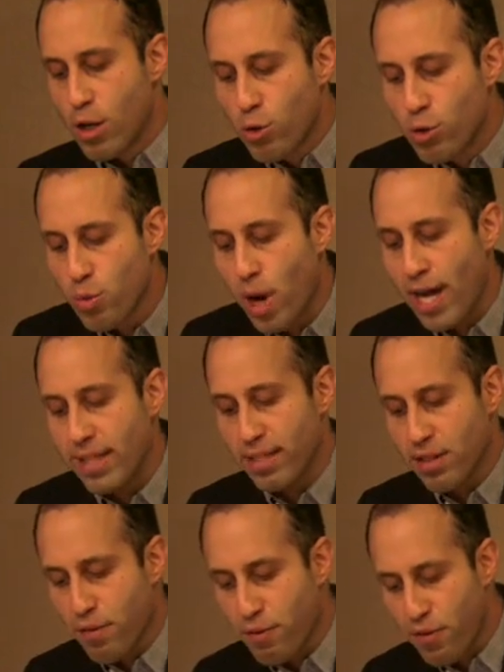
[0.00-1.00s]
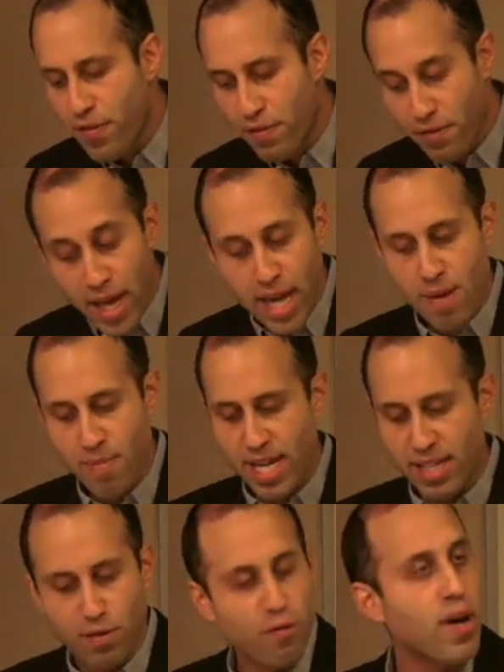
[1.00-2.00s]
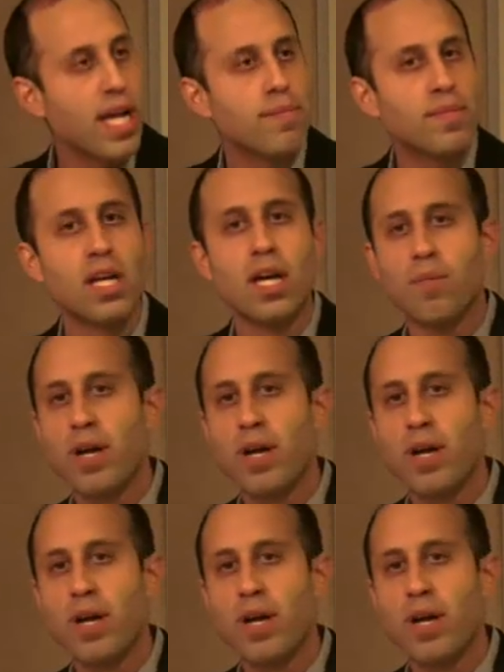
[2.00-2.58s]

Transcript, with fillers: whose rise to fame is framed